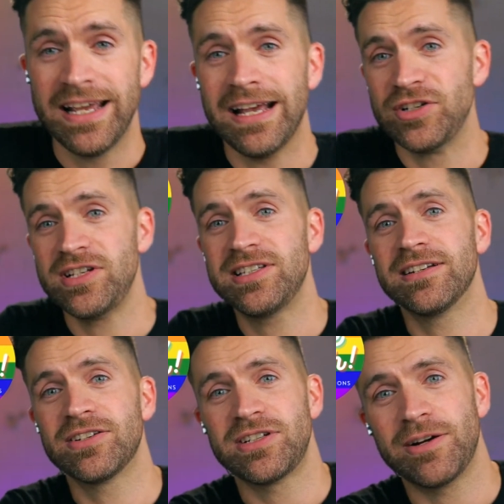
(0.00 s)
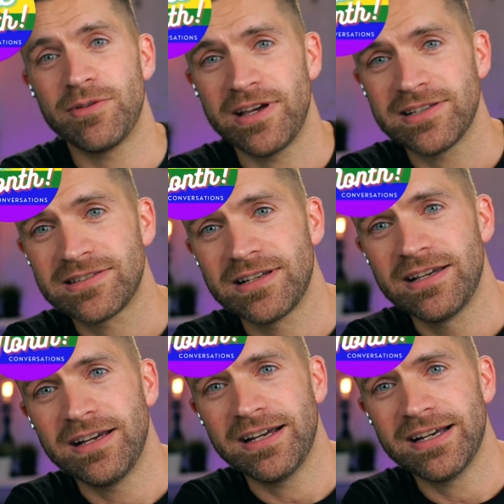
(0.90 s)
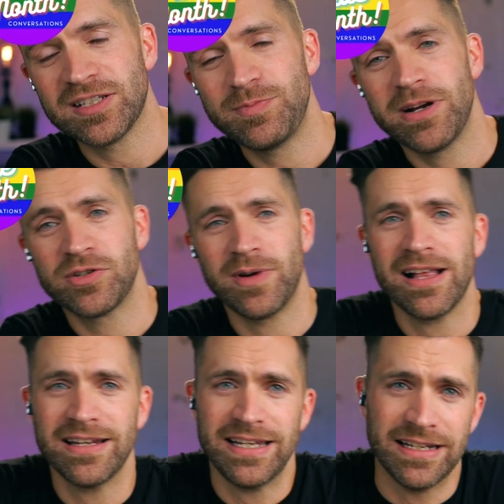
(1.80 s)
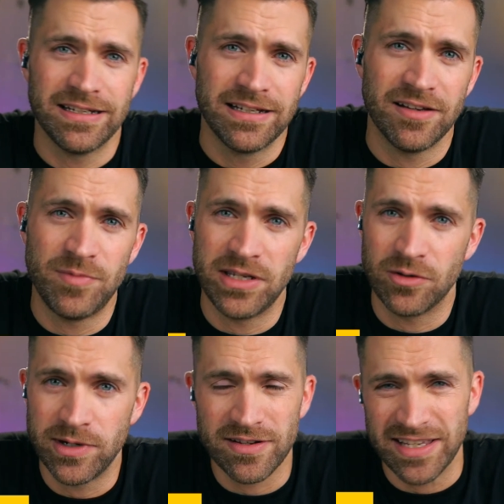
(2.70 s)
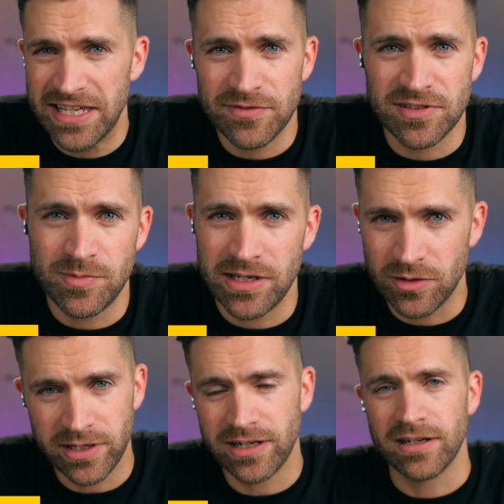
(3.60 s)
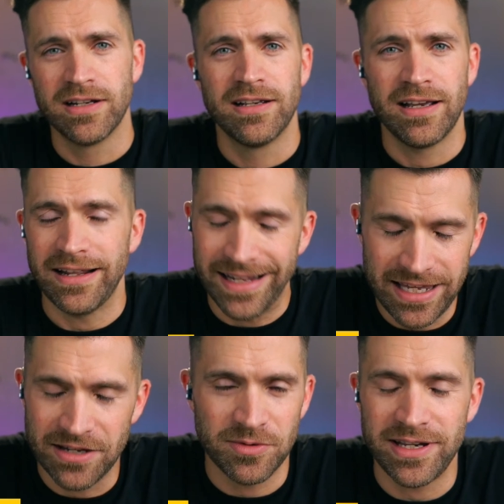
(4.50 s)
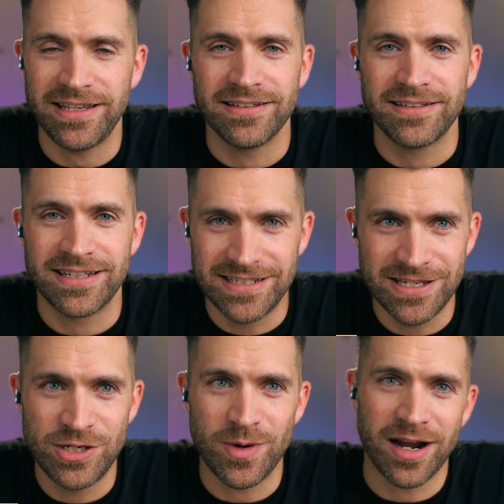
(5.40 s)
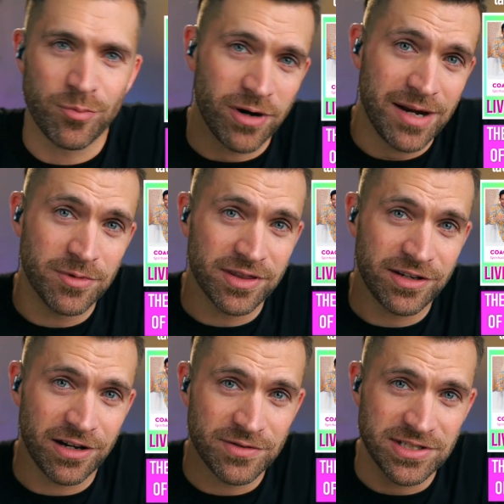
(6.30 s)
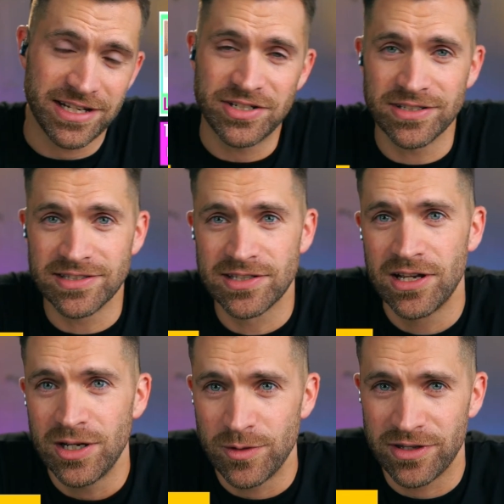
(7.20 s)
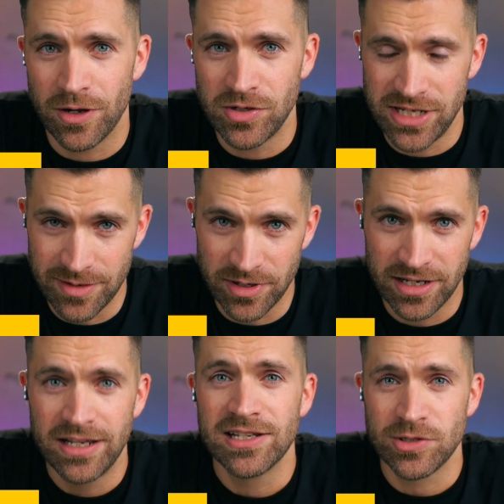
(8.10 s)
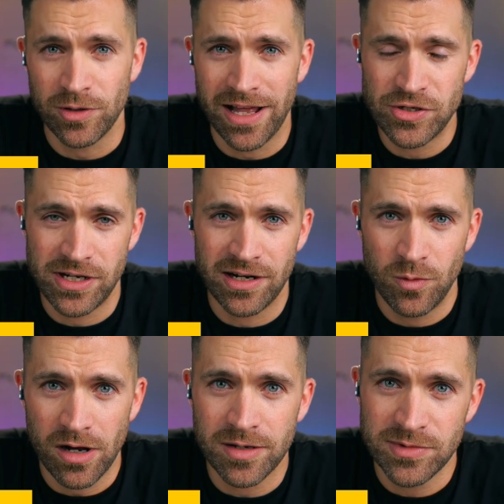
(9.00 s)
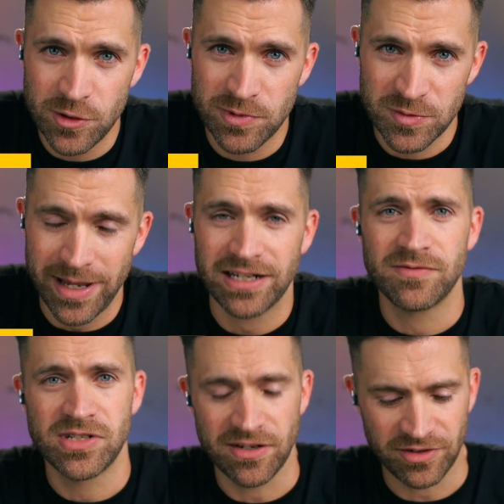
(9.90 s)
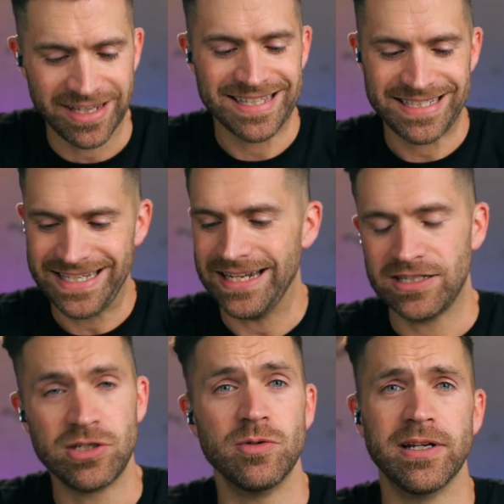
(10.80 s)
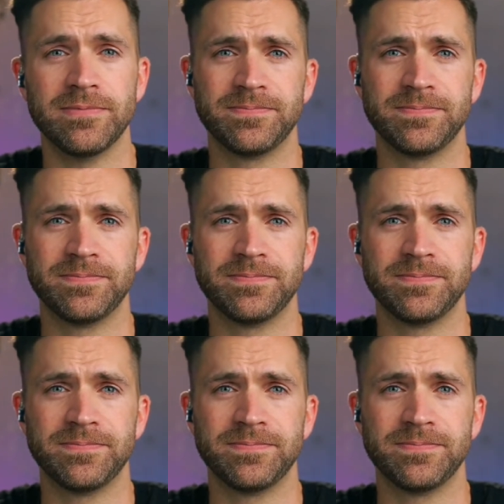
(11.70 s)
And she's going to share with us spirituality of being queer, the gifts of being queer. And I can't wait to continue our Pride Month conversations with Coach Yeamah. So glad you're here. Welcome to Perspective Shift. Let's get to it.